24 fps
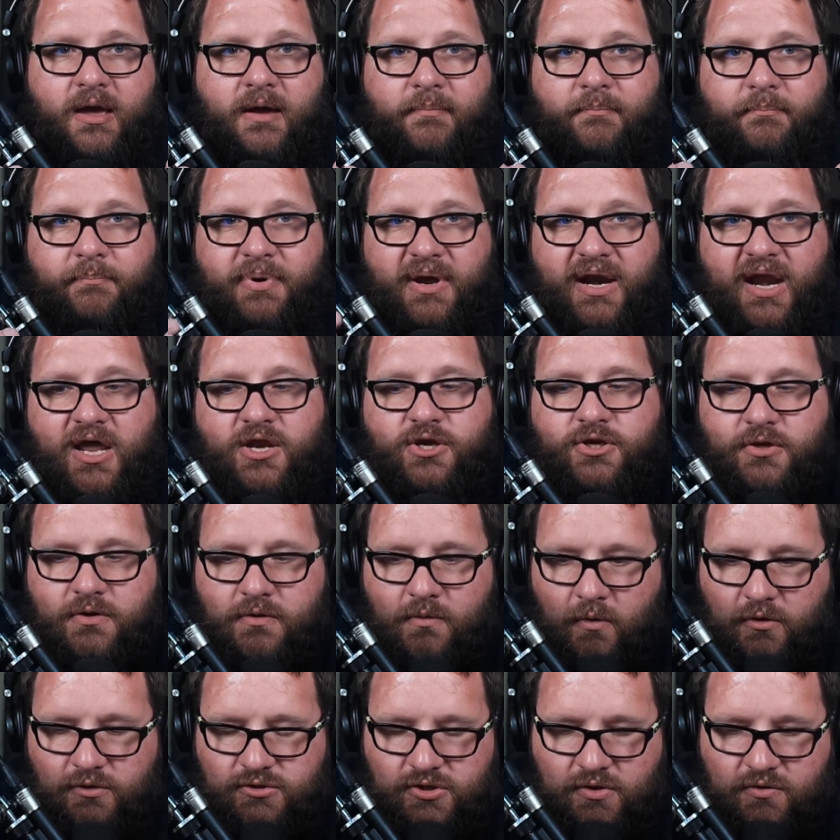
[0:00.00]
But I do
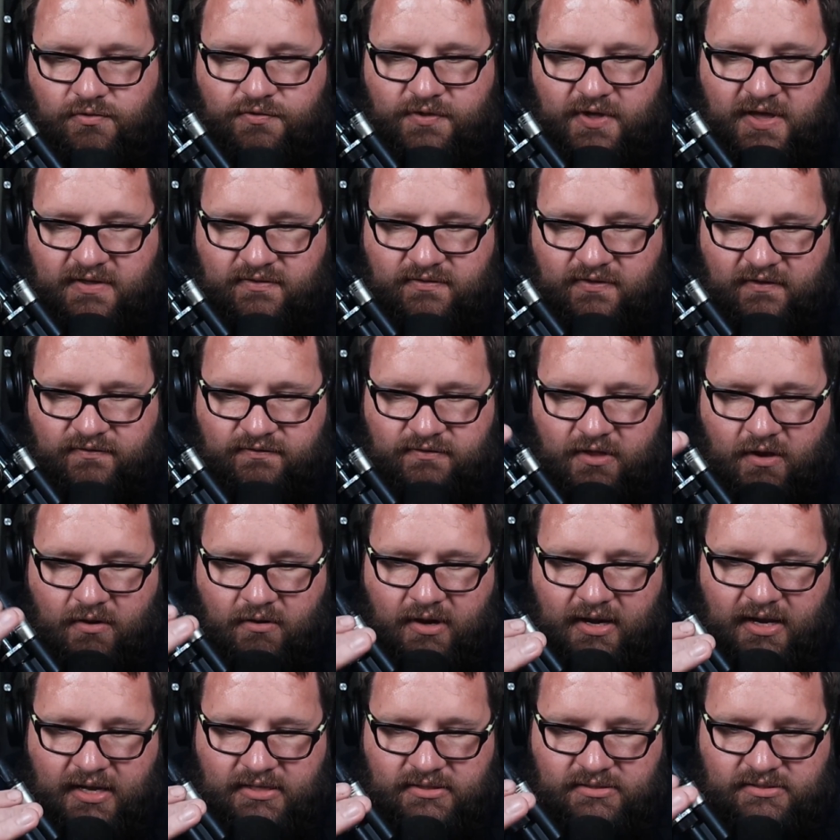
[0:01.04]
also think that there
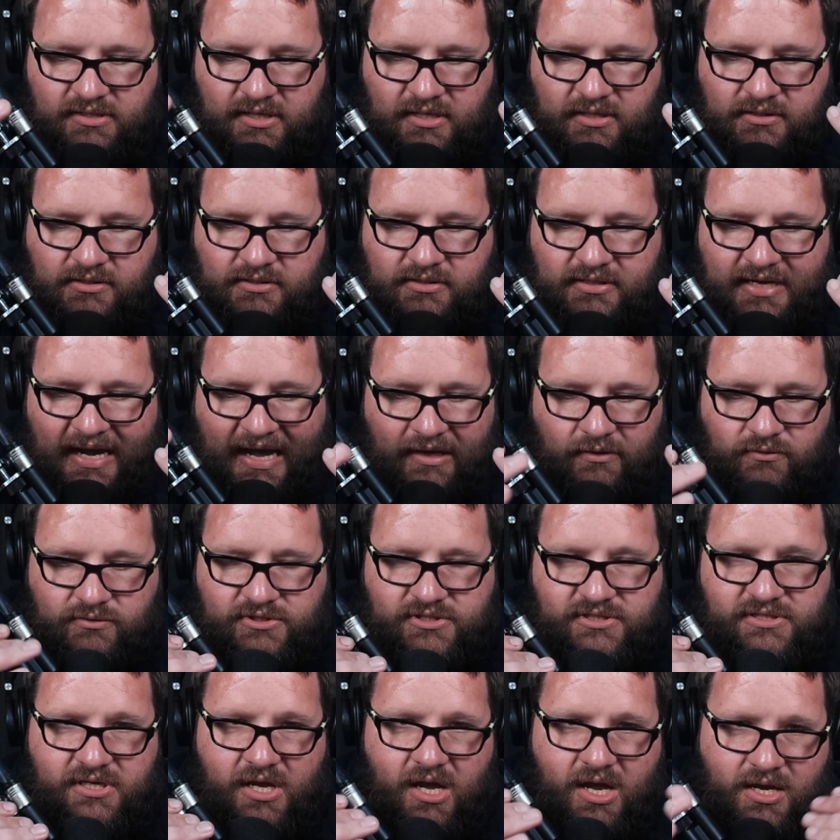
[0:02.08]
is a
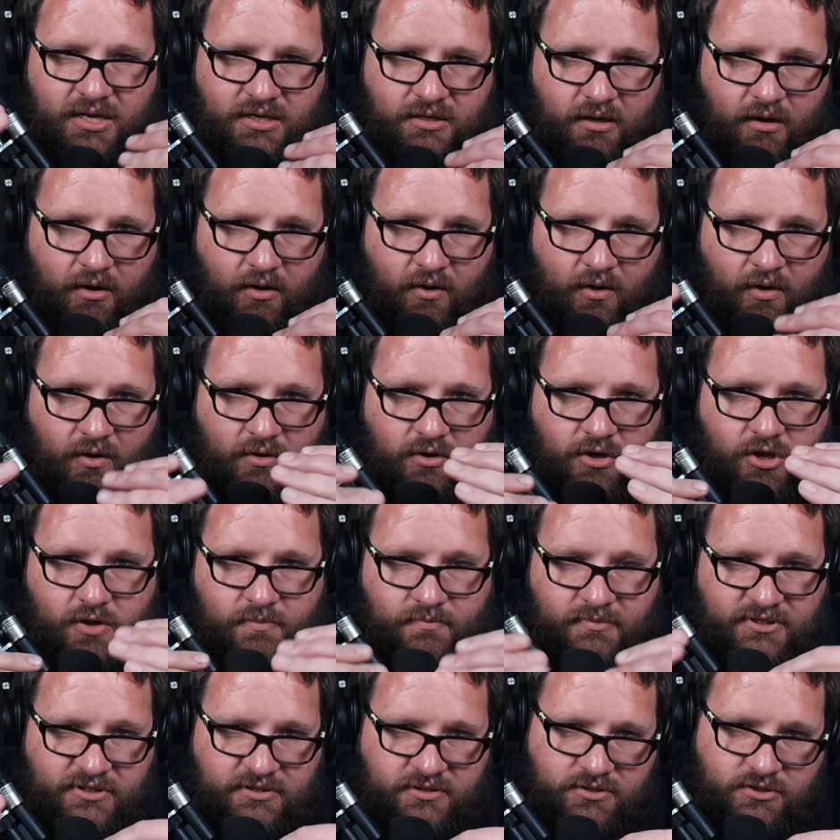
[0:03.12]
downside
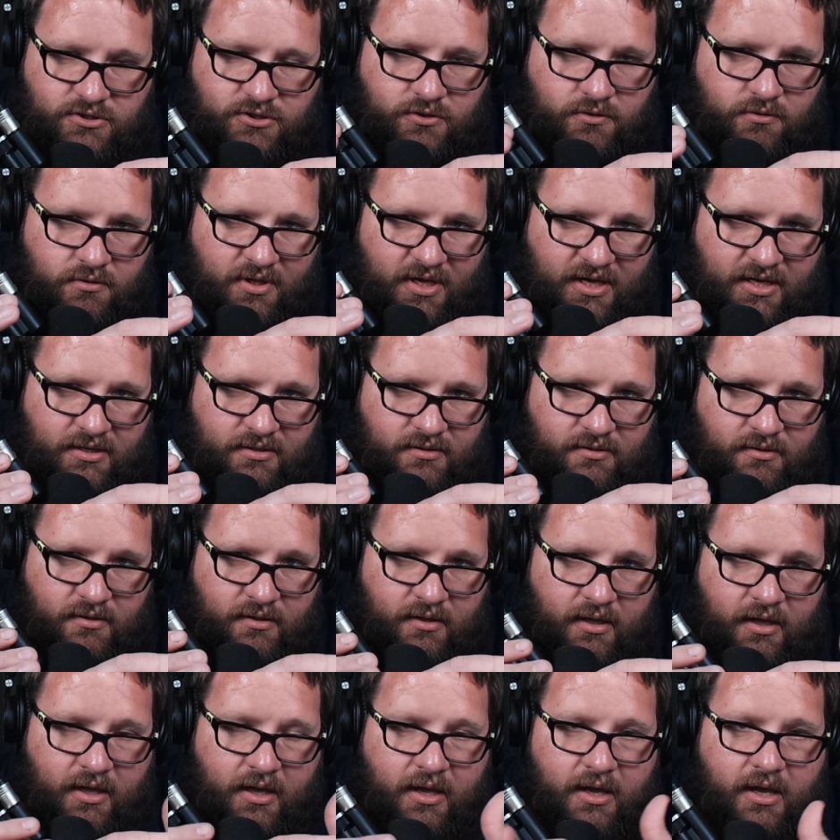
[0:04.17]
argument to that.
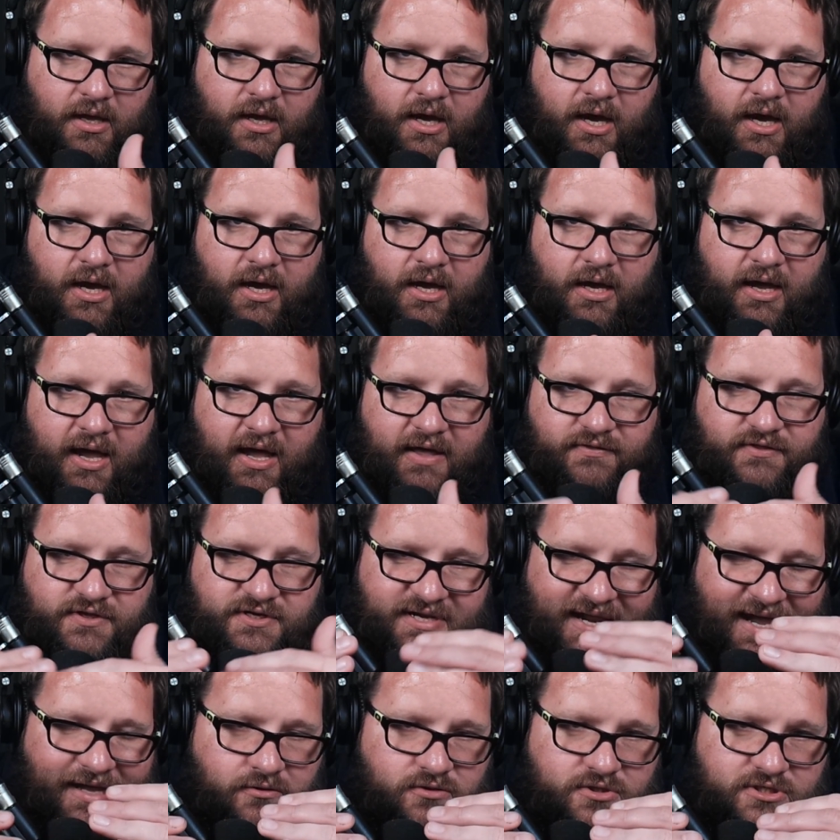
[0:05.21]
And the
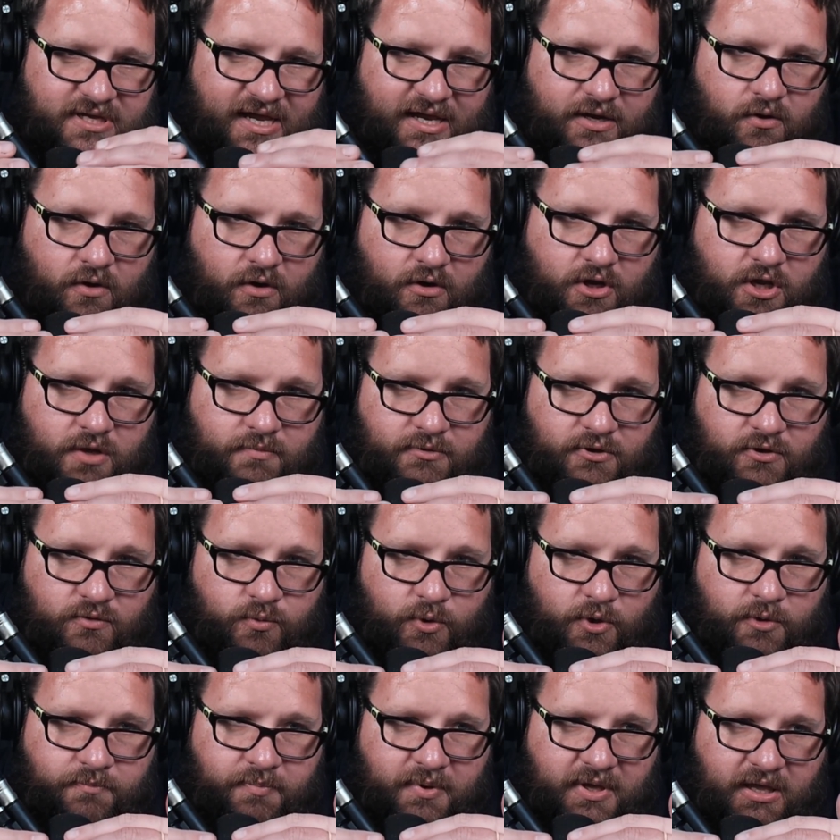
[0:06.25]
downside argument
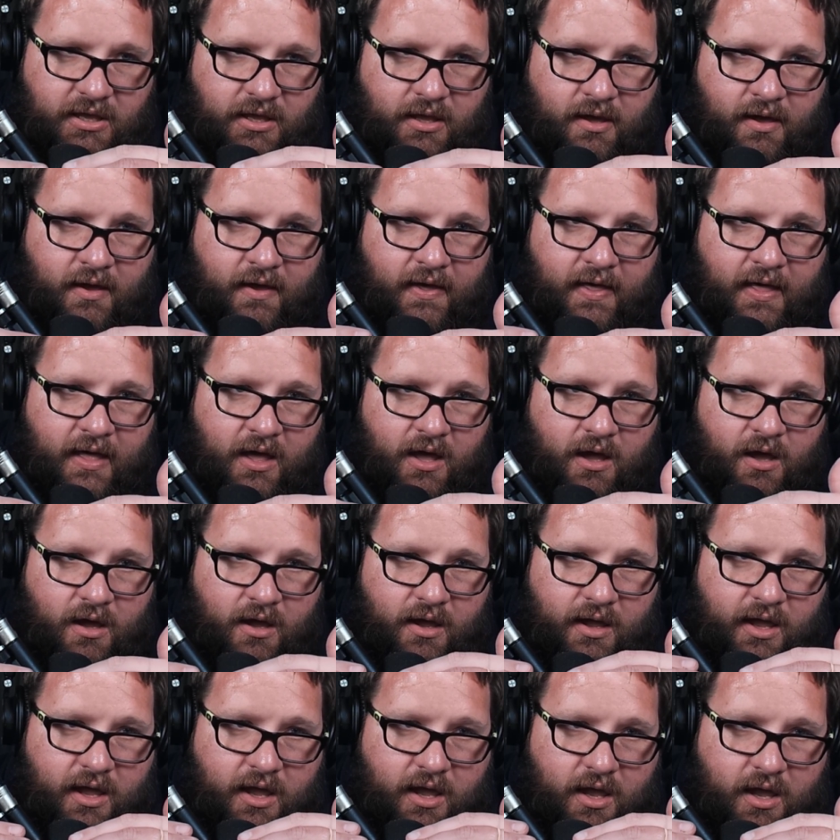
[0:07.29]
would be,
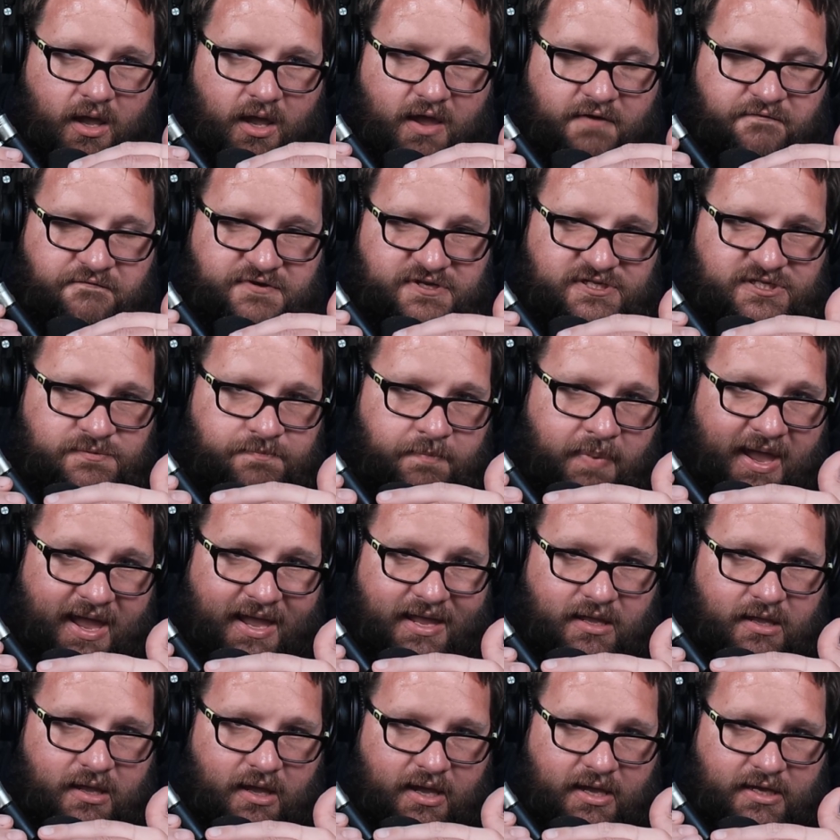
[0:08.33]
if a
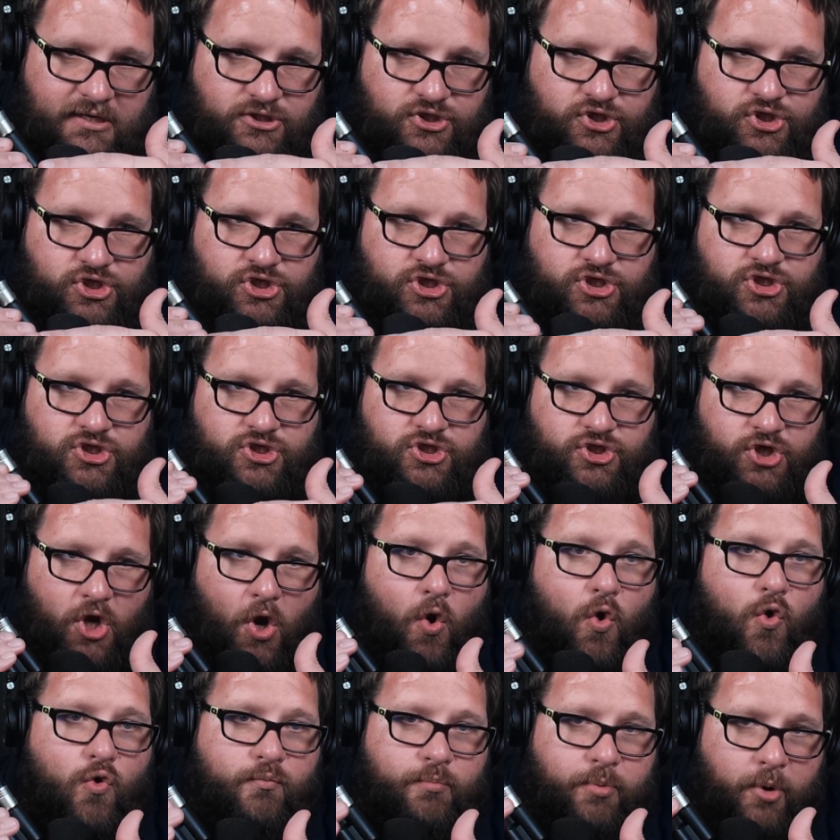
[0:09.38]
spec is
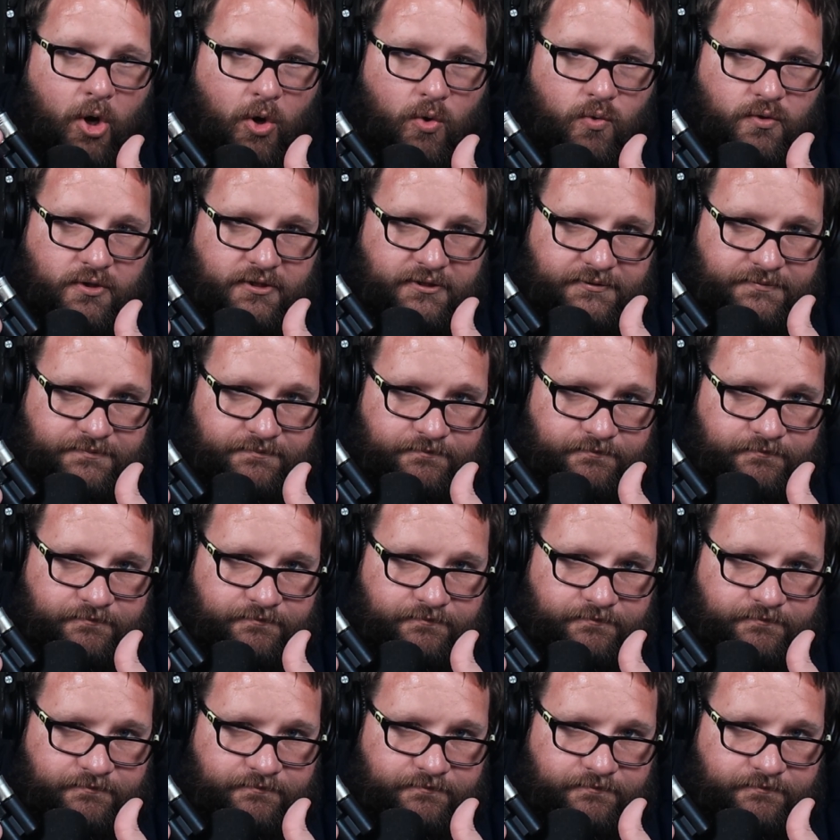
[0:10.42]
so broken,